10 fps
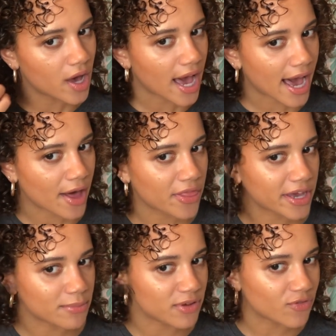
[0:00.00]
how they
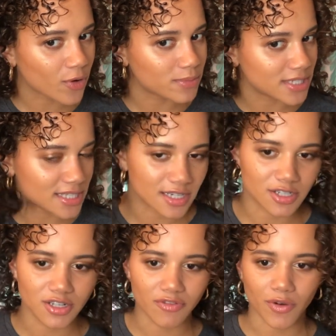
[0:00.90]
can be formed in such
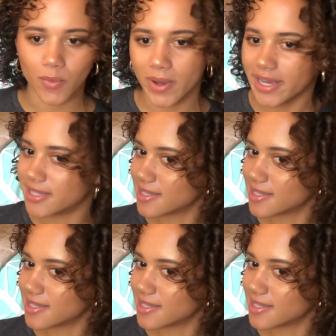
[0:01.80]
different ways.